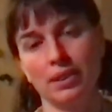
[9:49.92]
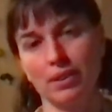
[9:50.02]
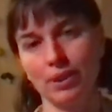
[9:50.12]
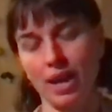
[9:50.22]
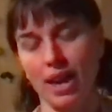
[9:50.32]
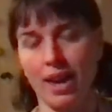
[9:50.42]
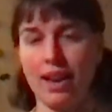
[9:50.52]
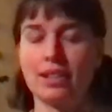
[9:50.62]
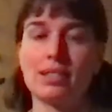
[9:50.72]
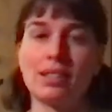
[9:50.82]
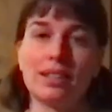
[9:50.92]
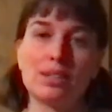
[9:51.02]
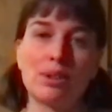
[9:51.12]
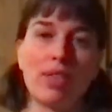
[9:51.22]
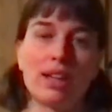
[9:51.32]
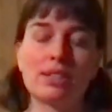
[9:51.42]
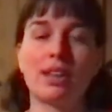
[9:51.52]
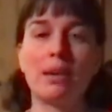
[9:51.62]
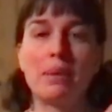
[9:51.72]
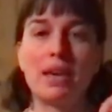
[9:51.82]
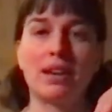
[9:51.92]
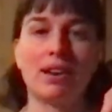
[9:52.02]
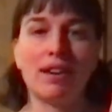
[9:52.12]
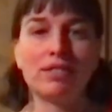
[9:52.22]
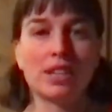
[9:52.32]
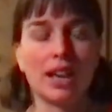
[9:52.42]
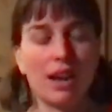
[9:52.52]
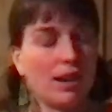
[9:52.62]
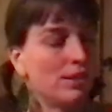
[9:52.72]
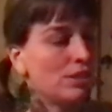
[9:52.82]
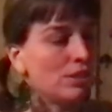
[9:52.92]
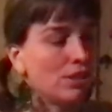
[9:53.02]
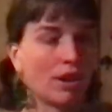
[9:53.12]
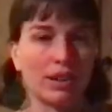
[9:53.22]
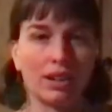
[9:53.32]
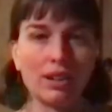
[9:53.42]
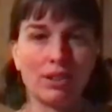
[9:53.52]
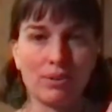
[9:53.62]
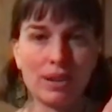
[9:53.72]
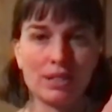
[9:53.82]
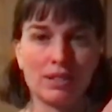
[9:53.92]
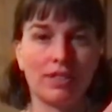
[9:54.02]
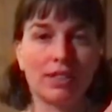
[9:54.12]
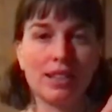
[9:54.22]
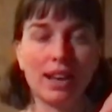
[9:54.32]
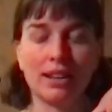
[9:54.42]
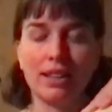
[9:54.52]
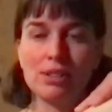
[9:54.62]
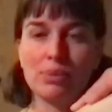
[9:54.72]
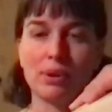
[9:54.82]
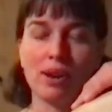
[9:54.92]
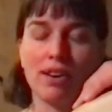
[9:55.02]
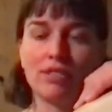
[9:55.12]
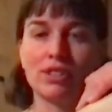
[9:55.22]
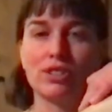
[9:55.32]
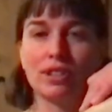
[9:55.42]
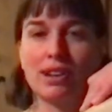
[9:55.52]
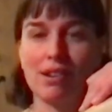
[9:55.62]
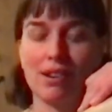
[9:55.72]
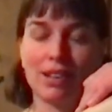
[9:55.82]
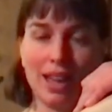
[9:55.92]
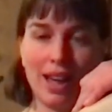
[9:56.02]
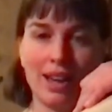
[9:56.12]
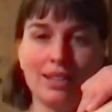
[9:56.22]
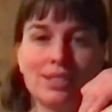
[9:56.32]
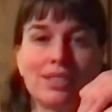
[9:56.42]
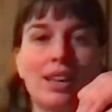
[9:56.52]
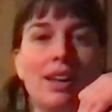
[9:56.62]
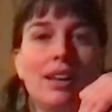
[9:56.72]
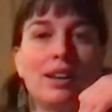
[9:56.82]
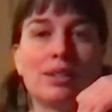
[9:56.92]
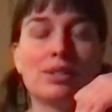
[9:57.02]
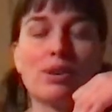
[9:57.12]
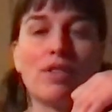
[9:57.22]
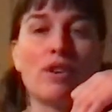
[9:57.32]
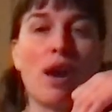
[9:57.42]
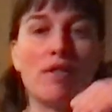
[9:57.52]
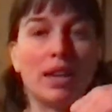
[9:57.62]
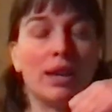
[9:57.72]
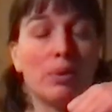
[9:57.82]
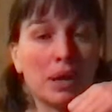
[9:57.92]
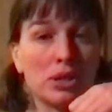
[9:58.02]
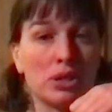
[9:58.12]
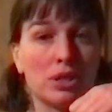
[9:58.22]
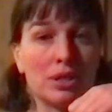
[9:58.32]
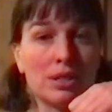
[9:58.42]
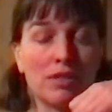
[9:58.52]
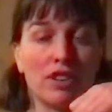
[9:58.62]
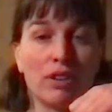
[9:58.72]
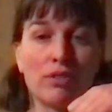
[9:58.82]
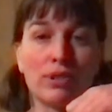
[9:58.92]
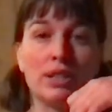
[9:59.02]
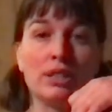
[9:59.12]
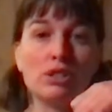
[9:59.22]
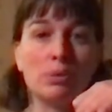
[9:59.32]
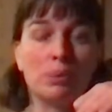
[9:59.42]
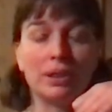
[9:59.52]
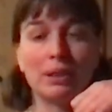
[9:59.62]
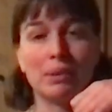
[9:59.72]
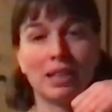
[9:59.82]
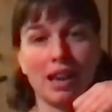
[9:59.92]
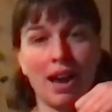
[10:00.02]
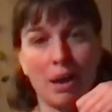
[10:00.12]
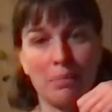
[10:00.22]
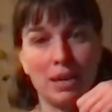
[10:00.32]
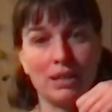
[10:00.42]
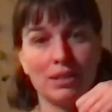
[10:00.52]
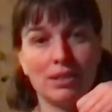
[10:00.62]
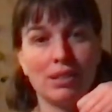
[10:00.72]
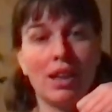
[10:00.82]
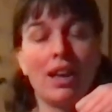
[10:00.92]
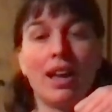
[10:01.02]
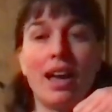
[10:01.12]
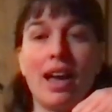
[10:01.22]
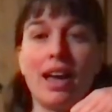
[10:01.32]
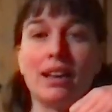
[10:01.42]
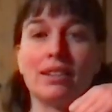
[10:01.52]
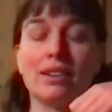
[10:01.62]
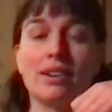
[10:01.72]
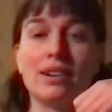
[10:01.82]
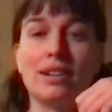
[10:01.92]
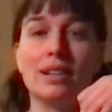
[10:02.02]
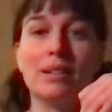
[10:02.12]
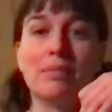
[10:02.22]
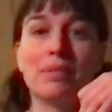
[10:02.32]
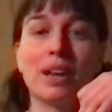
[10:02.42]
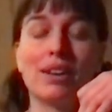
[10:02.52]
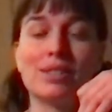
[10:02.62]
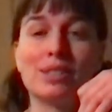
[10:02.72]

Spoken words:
Okay, excellent. So that's going to be enough to get us started, and the rest of the techniques we'll cover during our class. So if you have any questions, feel free to put them in the comments, and I'll see